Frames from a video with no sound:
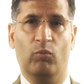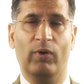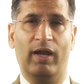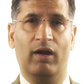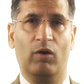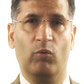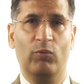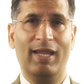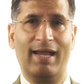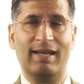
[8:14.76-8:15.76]
where
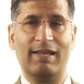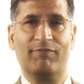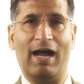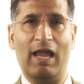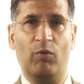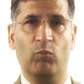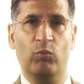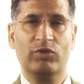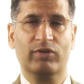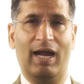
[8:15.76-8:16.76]
we identify
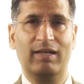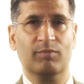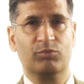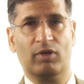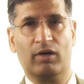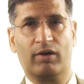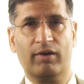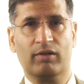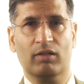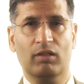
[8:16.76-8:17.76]
which items are
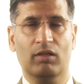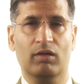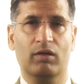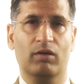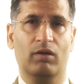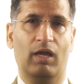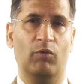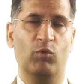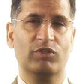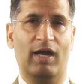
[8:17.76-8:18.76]
critical
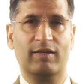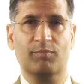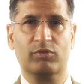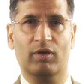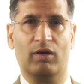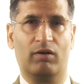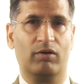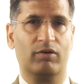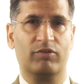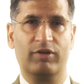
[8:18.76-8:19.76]
and which items are
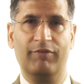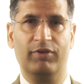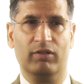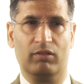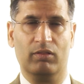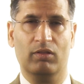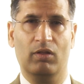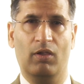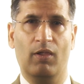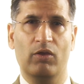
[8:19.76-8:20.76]
trivial.
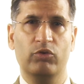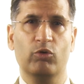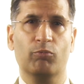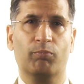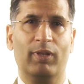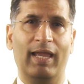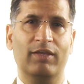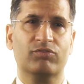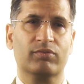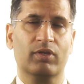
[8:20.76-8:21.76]
You
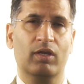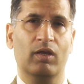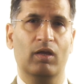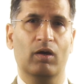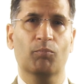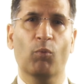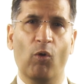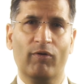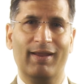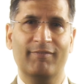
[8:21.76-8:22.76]
place
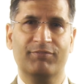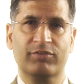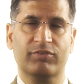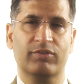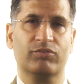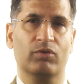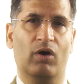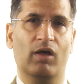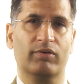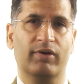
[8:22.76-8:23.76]
more emphasis
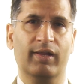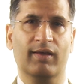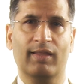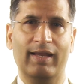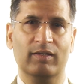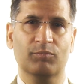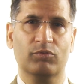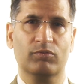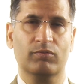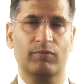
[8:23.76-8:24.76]
on critical
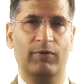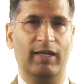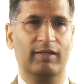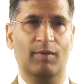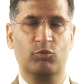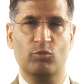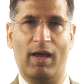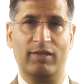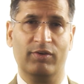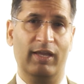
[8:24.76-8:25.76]
items when it comes to
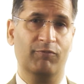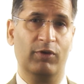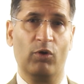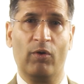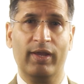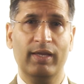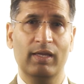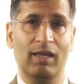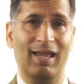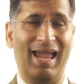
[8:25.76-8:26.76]
managing inventory
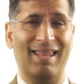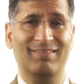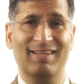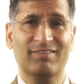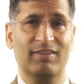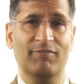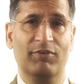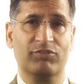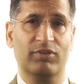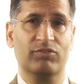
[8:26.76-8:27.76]
and less
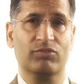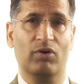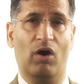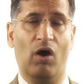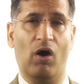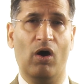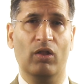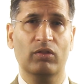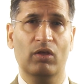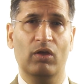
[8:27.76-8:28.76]
emphasis
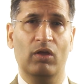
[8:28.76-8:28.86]
on